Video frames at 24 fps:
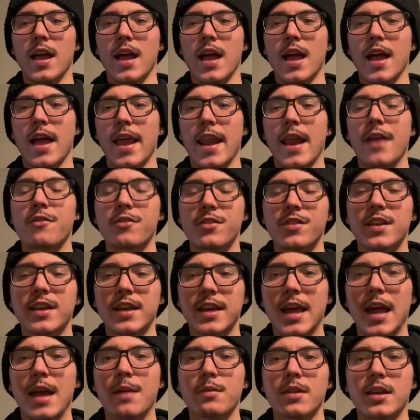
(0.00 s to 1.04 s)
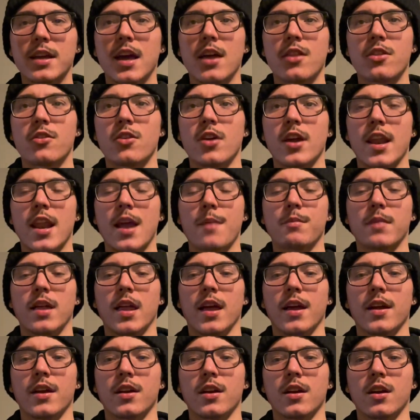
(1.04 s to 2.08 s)
and everything came together, and I'm
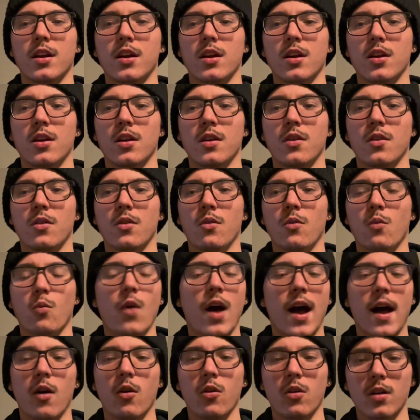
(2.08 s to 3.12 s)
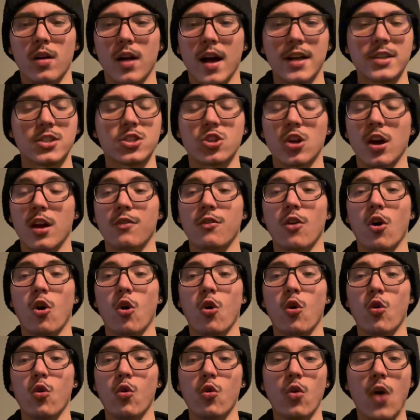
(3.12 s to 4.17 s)
like, wow, I just thought of a
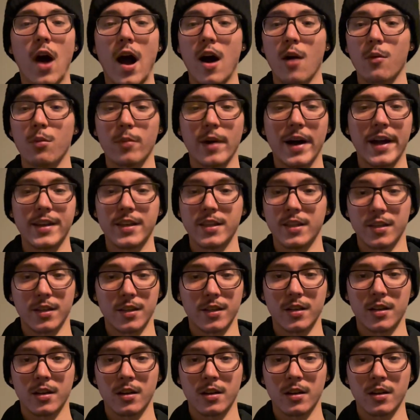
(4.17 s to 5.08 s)
whole album idea.